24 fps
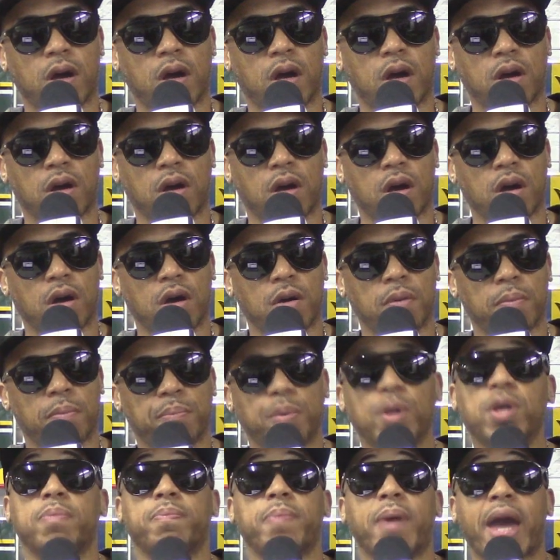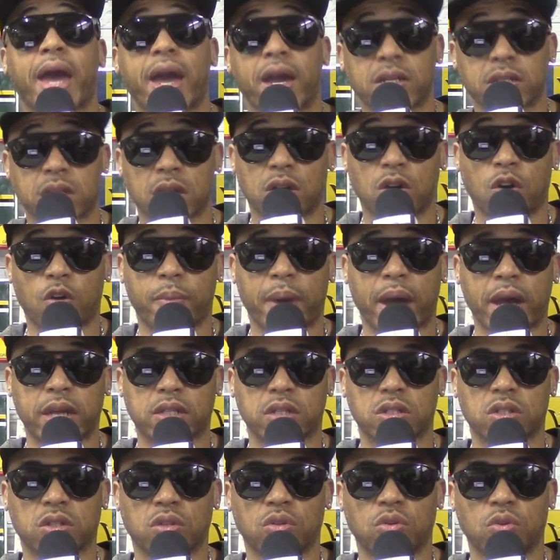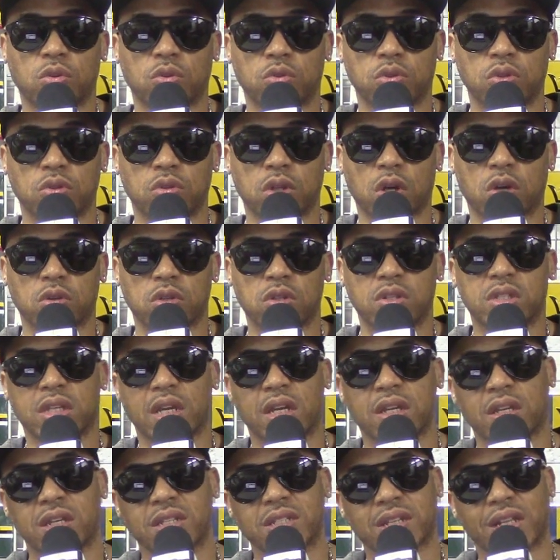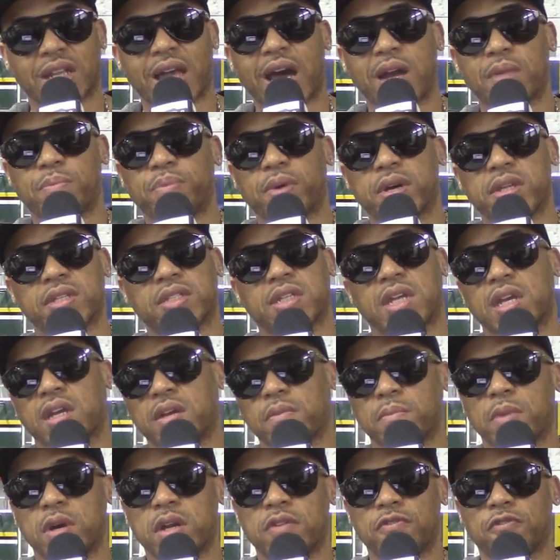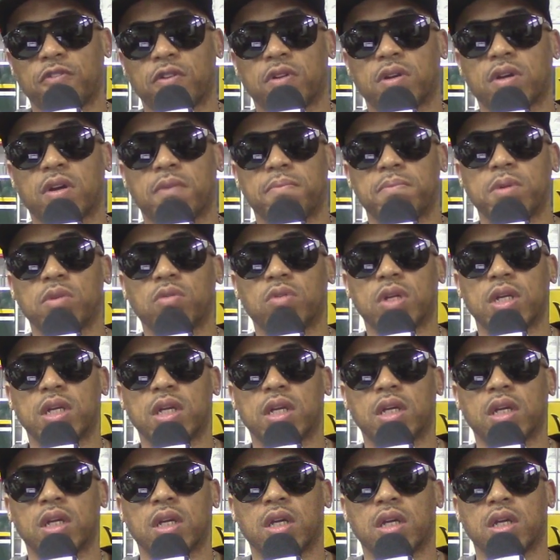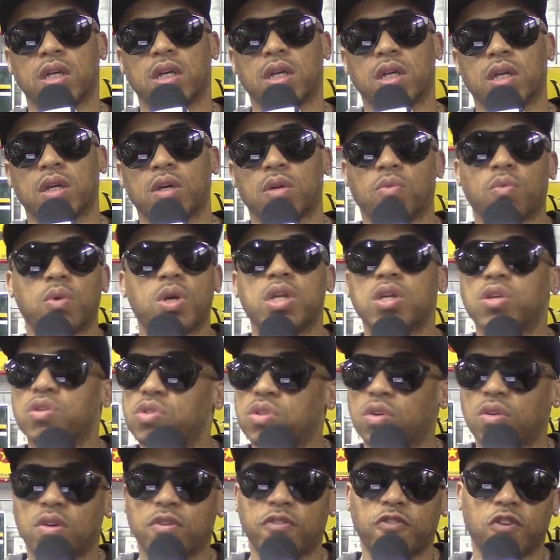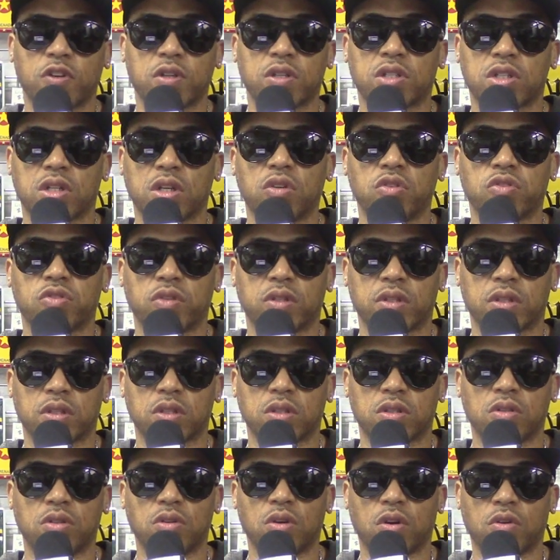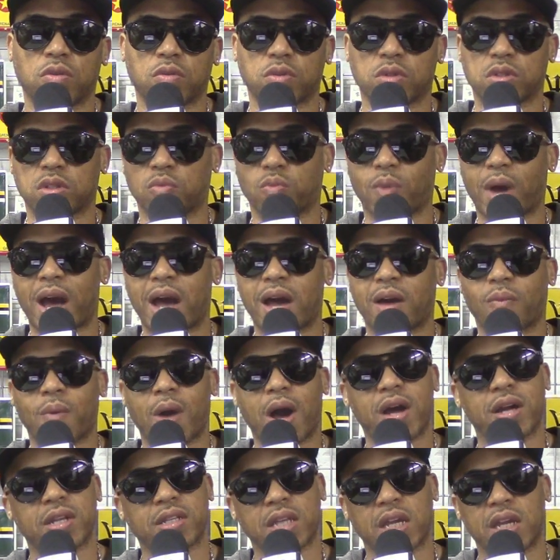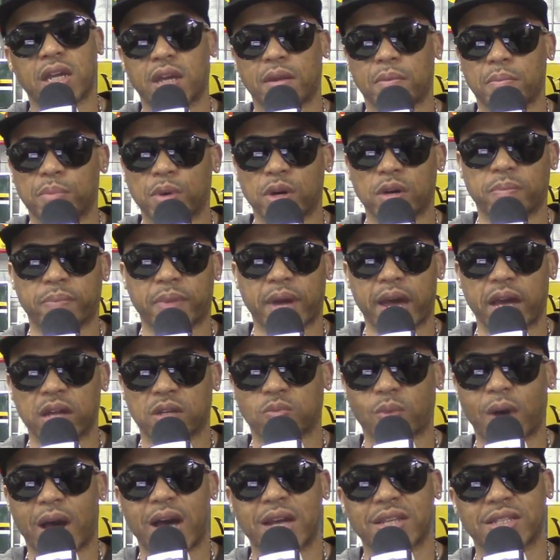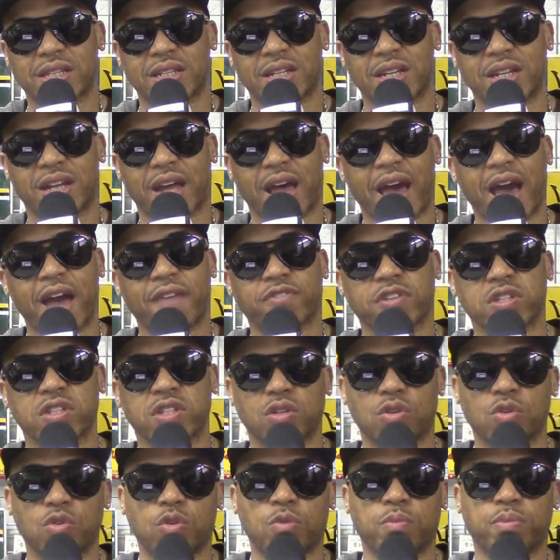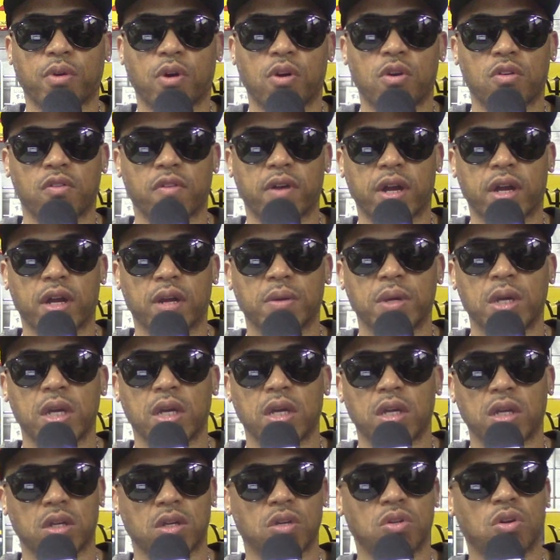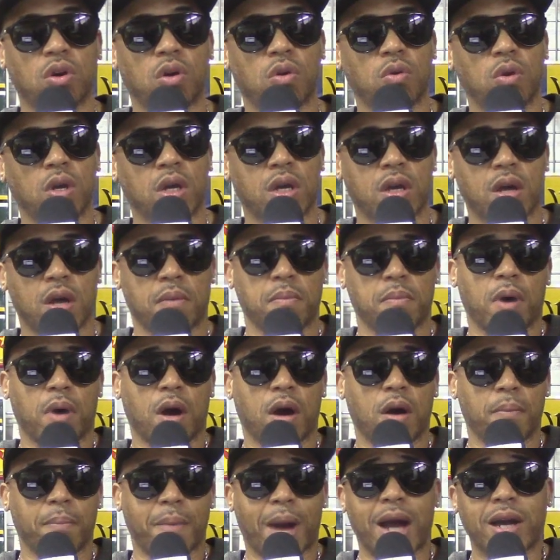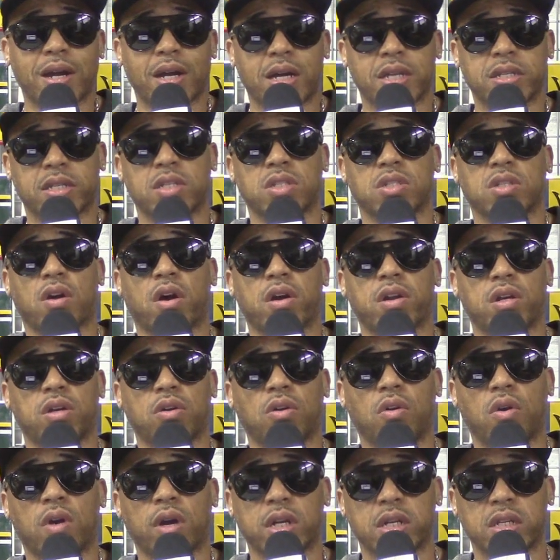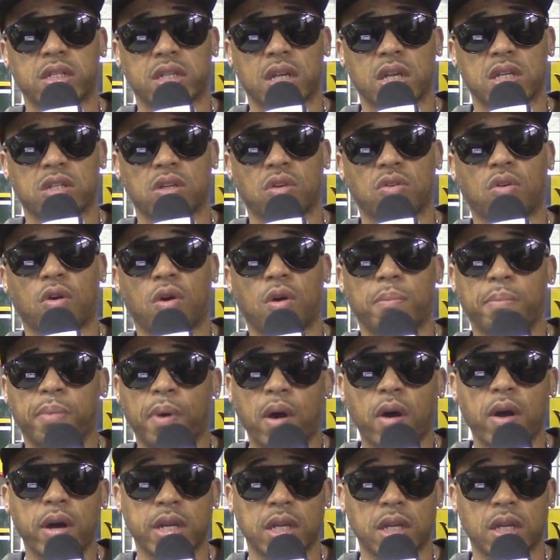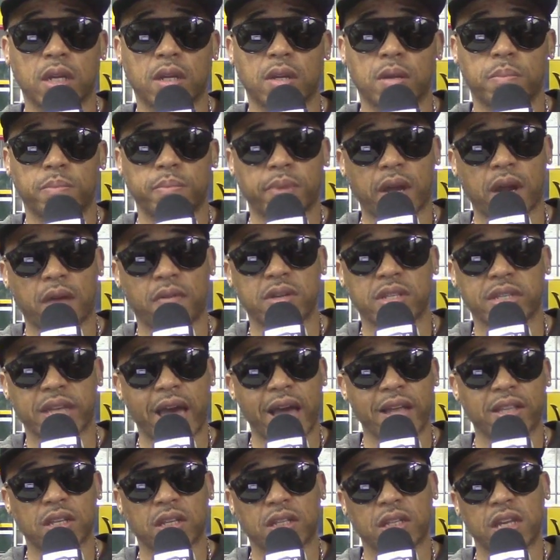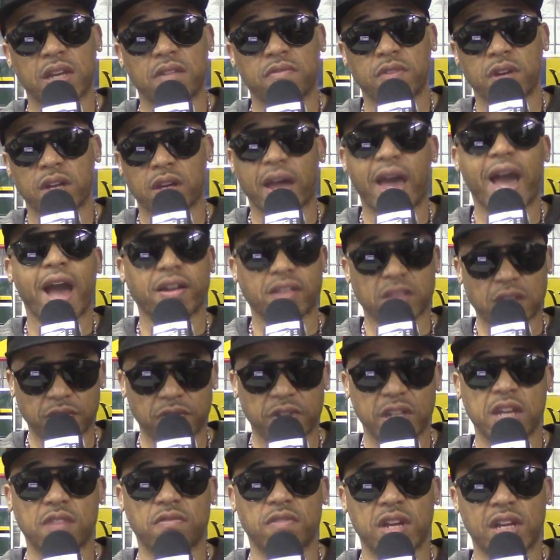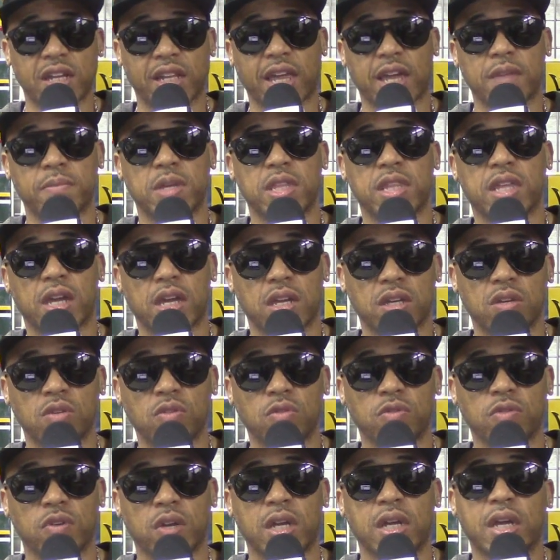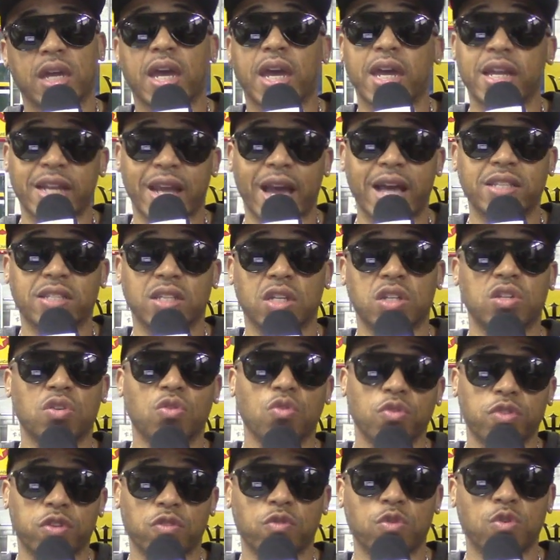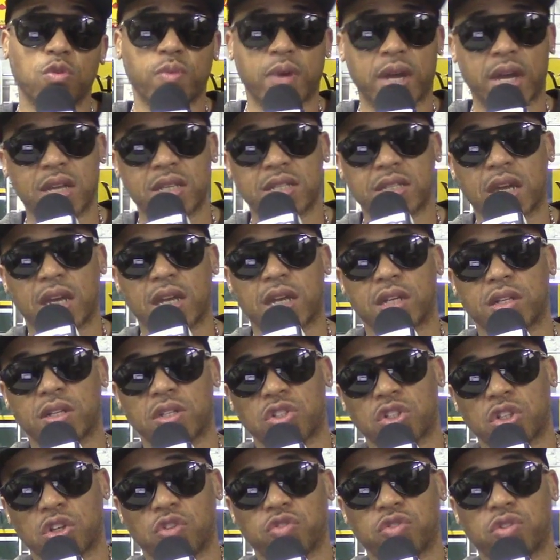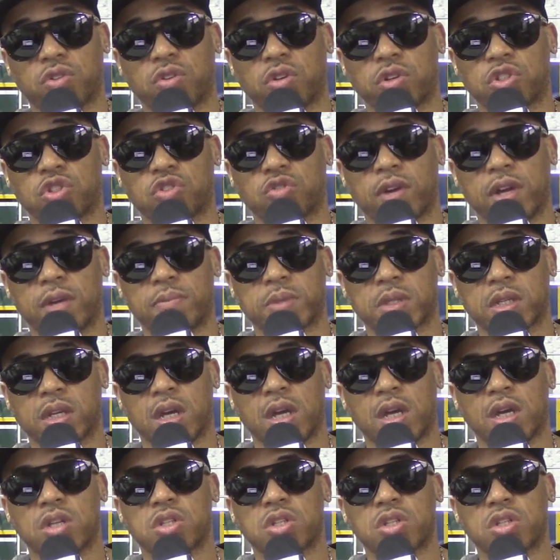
uh, uh, book bags to go back to school? You know, you take there's a lot of brothers taking money from the community. What are you doing for the children? You know, why why aren't they getting book back? Why isn't it an after school program? You know, uh, my cousin started an organization called Party. Parents actively re actively reclaiming their youth, and that's a youth group where he taking the children on trips,